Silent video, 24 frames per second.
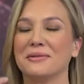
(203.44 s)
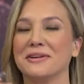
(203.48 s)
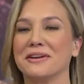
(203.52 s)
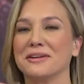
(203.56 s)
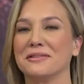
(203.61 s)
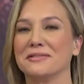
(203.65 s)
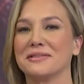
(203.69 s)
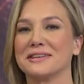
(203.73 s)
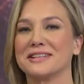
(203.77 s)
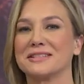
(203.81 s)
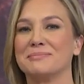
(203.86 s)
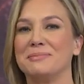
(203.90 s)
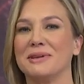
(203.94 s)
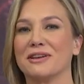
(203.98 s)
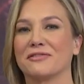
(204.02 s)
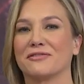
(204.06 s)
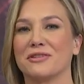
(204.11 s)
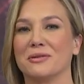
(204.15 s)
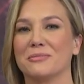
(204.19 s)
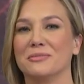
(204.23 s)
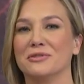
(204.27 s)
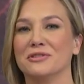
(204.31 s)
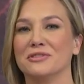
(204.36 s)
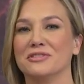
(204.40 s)
are we going to expect
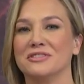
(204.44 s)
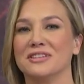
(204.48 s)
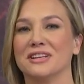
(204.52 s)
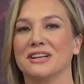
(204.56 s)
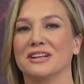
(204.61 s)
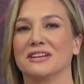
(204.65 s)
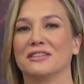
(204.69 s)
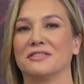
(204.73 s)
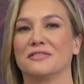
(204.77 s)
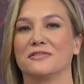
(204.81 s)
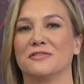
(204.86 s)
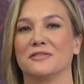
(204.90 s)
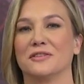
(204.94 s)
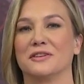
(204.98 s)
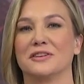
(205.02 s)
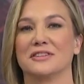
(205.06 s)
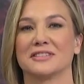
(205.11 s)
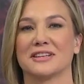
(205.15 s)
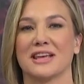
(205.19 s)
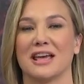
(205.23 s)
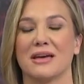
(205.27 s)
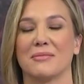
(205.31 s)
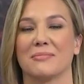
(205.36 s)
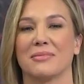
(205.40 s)
from New Zealand
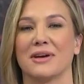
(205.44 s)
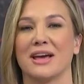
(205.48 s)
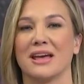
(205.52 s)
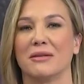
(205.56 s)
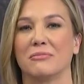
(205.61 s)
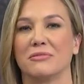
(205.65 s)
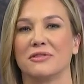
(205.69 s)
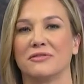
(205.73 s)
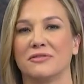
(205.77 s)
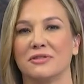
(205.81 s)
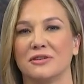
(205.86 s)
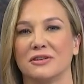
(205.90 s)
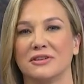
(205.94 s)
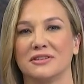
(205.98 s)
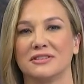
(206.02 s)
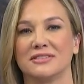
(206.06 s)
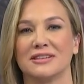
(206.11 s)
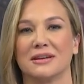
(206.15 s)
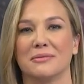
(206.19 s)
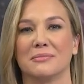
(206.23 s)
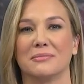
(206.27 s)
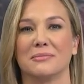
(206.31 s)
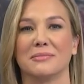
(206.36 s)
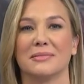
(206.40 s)
First campaign? We've heard
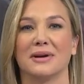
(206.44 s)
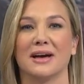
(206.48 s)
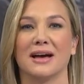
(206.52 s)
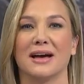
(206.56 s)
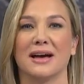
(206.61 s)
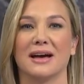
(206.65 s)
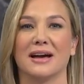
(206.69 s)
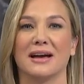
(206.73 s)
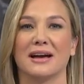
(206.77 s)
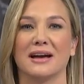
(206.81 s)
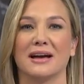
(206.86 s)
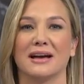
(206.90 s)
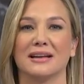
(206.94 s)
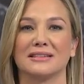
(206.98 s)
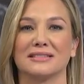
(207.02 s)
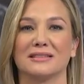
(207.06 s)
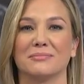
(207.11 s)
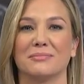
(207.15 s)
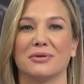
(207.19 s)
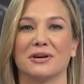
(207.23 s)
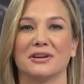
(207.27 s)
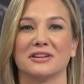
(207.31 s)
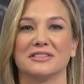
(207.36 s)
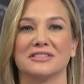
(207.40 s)
some uh,
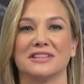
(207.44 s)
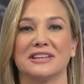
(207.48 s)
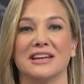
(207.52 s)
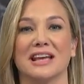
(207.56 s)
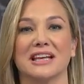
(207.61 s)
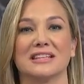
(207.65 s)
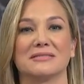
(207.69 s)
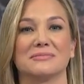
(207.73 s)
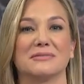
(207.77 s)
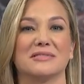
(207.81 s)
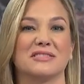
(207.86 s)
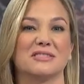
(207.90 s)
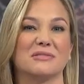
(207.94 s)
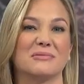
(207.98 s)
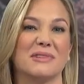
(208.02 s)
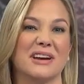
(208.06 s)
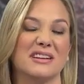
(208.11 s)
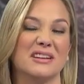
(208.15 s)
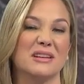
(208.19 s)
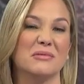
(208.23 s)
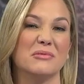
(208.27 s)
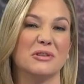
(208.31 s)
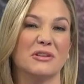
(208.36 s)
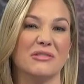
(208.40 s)
some policy announcements
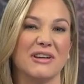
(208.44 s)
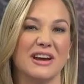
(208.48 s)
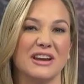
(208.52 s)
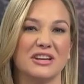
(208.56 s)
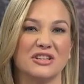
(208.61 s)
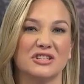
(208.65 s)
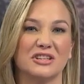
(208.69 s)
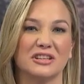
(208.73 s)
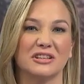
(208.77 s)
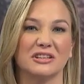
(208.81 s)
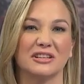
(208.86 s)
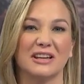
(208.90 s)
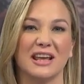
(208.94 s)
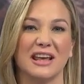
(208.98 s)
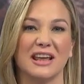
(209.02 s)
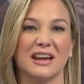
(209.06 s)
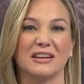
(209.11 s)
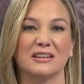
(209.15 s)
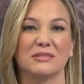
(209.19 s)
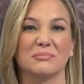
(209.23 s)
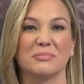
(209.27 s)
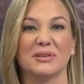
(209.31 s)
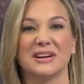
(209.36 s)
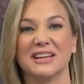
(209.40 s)
around immigration
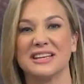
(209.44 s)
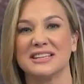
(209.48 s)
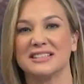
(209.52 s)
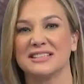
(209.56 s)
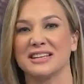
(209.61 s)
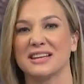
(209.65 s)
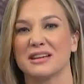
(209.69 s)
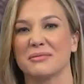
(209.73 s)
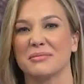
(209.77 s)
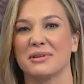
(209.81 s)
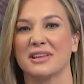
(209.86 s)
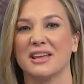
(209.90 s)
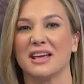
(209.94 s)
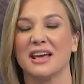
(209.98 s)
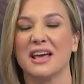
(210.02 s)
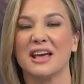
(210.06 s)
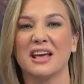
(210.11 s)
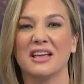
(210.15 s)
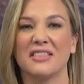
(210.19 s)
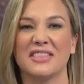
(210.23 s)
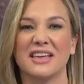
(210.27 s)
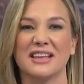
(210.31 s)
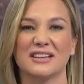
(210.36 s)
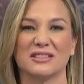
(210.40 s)
and policing, but
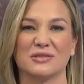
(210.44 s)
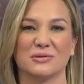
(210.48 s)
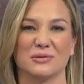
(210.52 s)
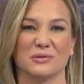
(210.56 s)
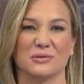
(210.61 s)
that's